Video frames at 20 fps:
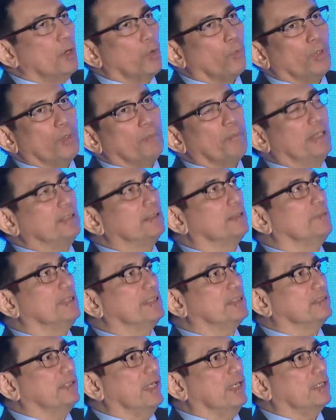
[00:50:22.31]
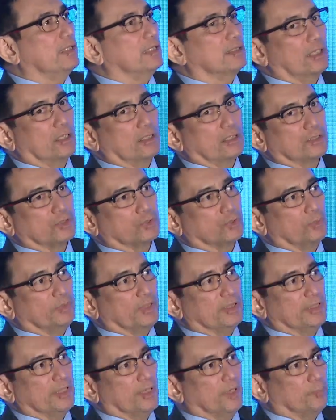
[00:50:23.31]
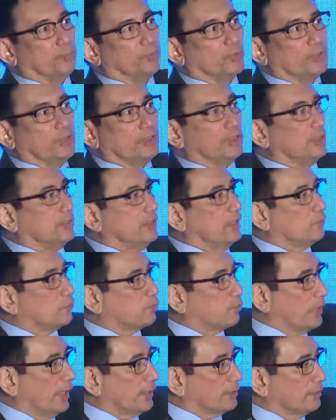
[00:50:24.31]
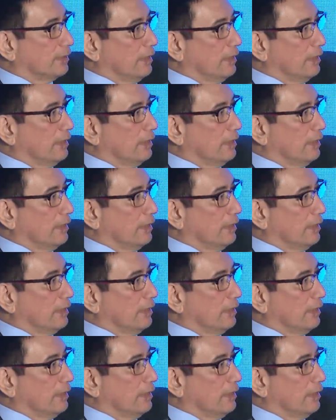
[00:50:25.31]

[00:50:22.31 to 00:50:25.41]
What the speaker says: We made the mistake in our risk committee of putting that in front.